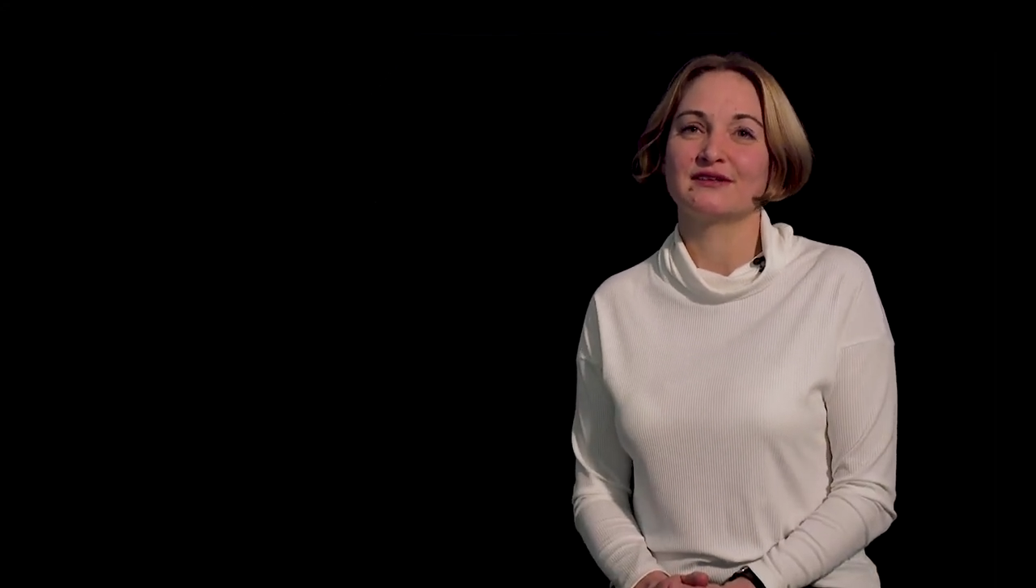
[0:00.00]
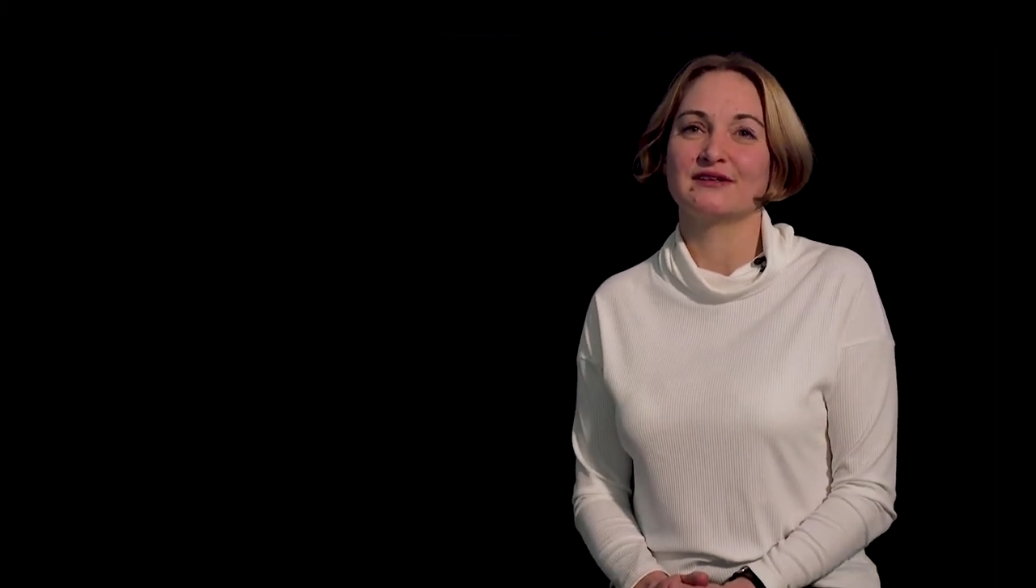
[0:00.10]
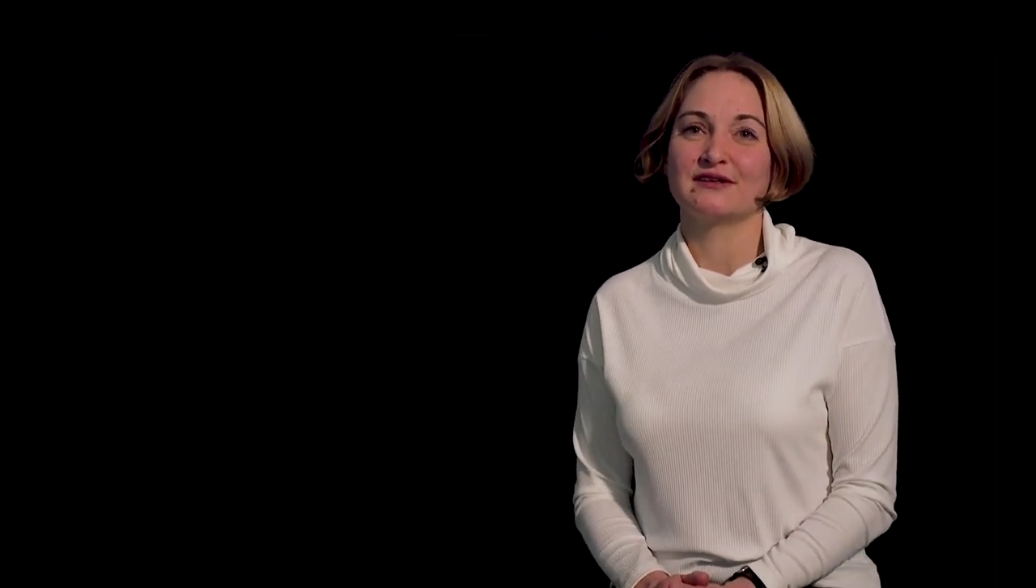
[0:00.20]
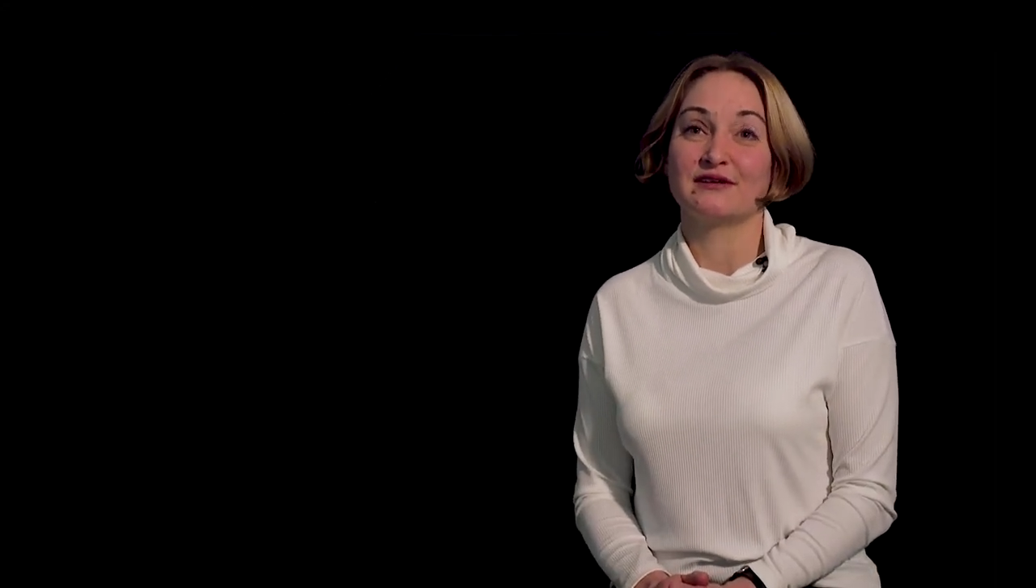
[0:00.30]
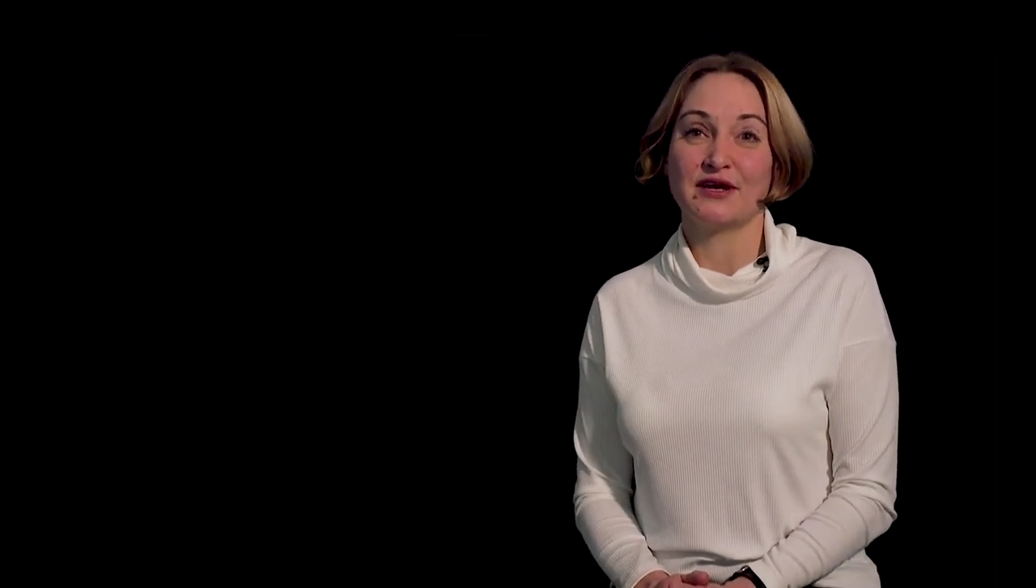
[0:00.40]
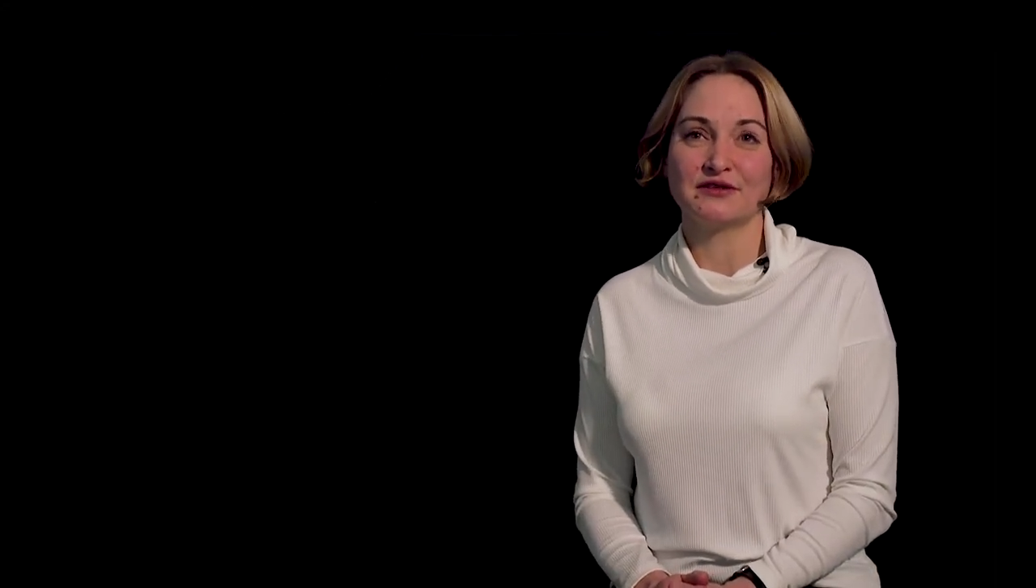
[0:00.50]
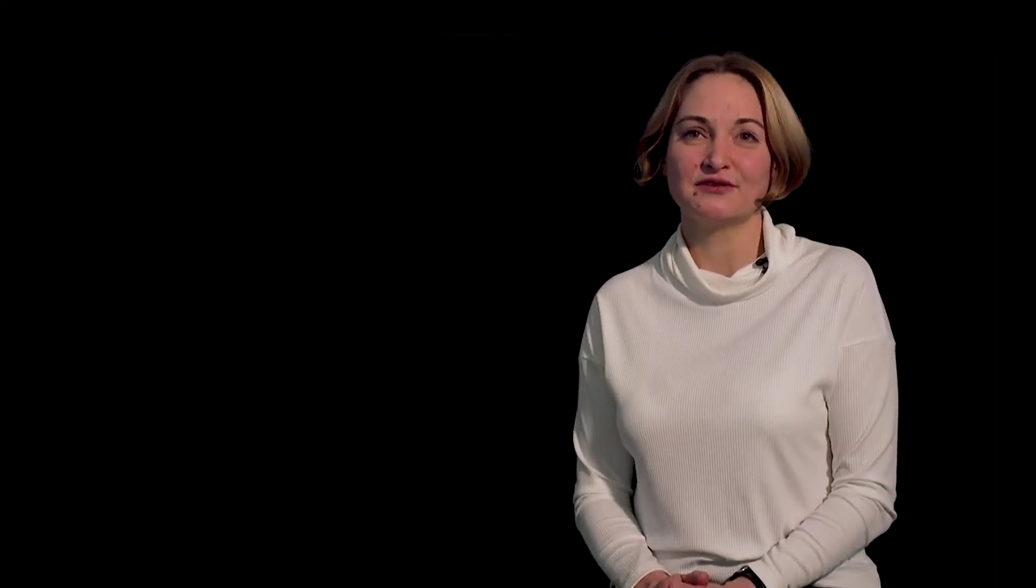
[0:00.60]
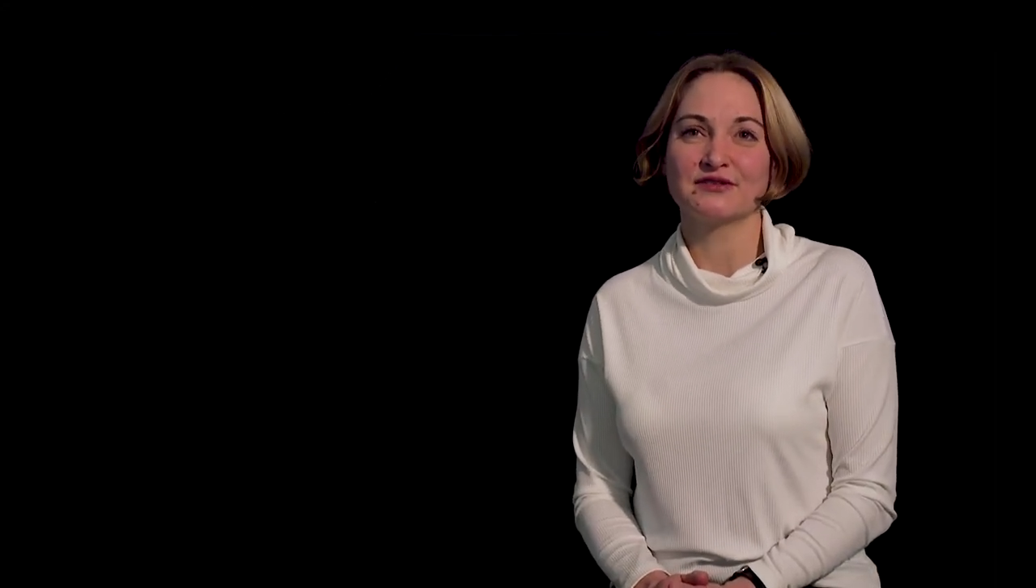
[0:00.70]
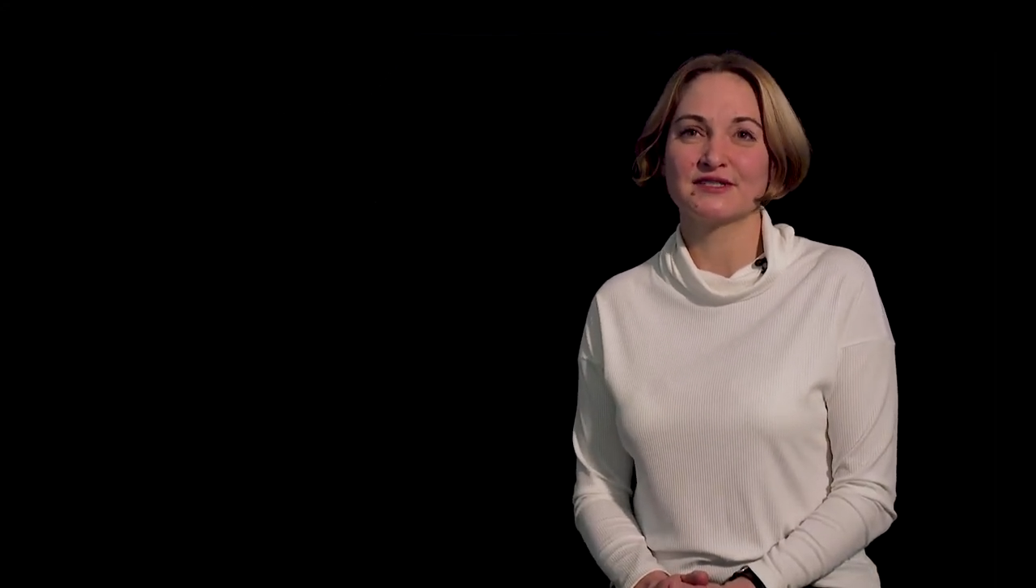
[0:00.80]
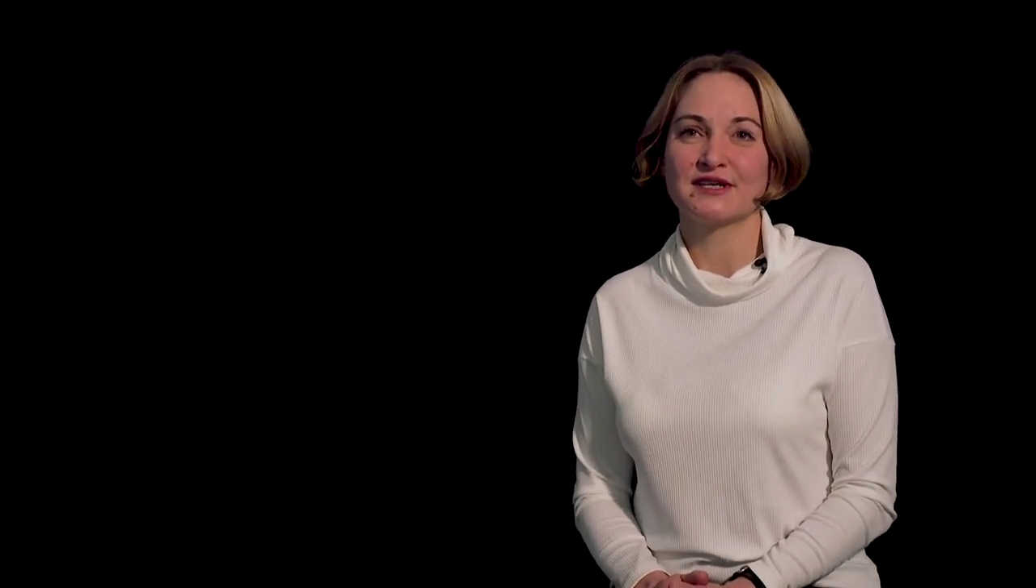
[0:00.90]
uh,
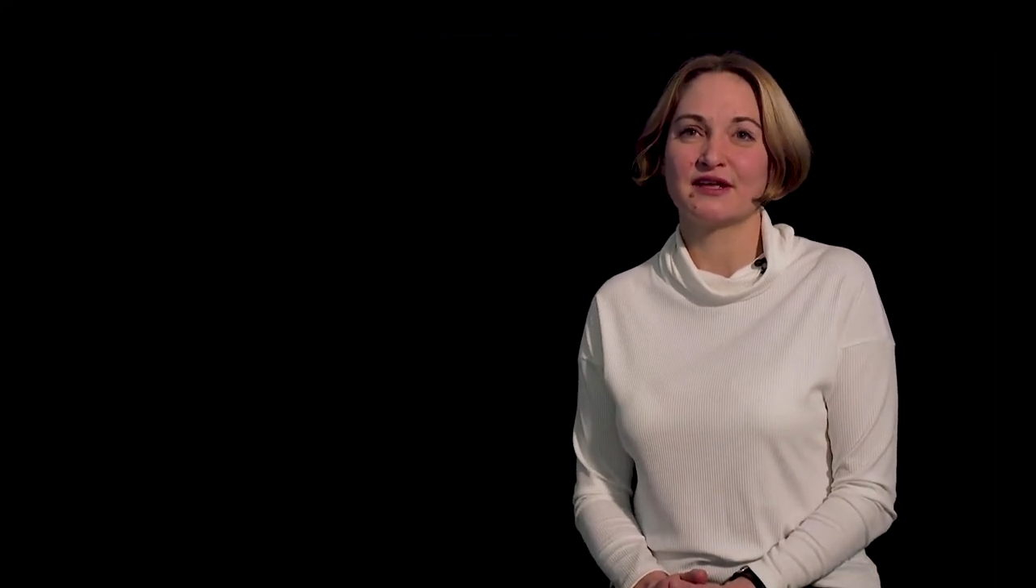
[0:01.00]
lecturers